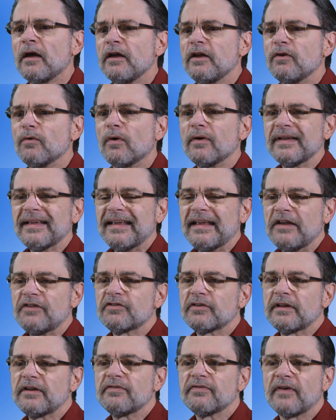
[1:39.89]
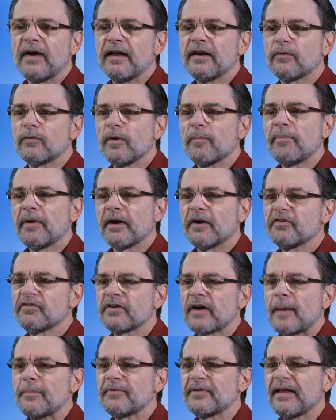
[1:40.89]
You won't easily find a repair
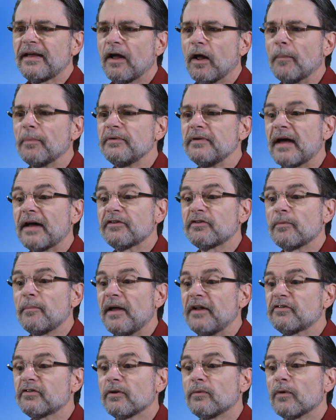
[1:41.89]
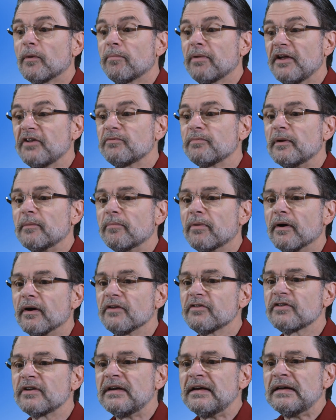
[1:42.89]
shop to help, not to mention replacement
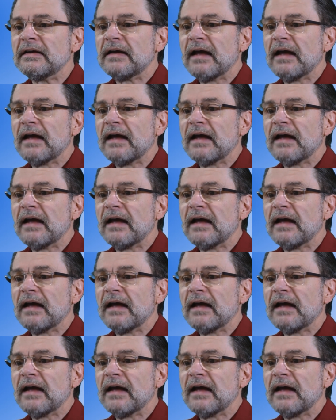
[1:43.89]
parts,